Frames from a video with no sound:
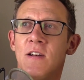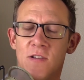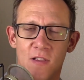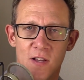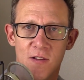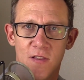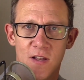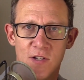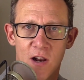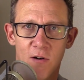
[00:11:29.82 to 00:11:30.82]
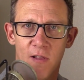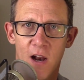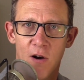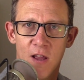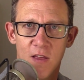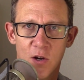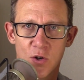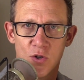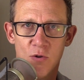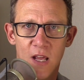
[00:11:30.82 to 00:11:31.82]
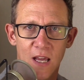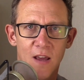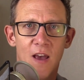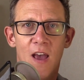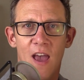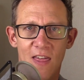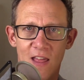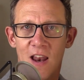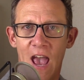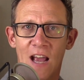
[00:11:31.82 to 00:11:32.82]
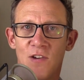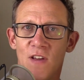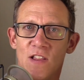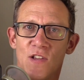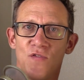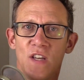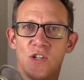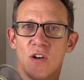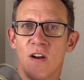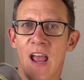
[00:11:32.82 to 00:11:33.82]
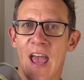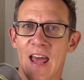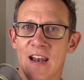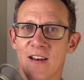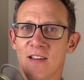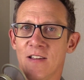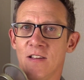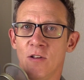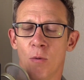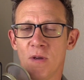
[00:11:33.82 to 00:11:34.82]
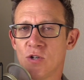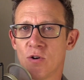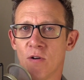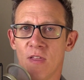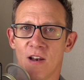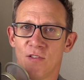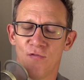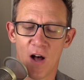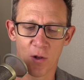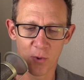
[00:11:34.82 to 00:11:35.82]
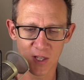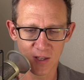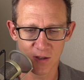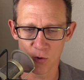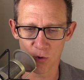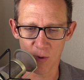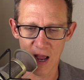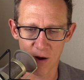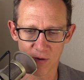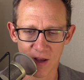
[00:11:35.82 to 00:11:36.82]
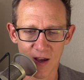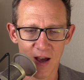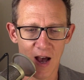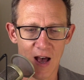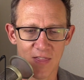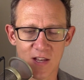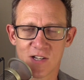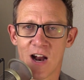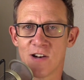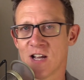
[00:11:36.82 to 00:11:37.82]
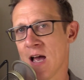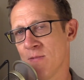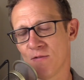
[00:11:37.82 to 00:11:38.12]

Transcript: into the general area that you're shooting, and then activate this feature and you'll be sure that it's following you around the entire time.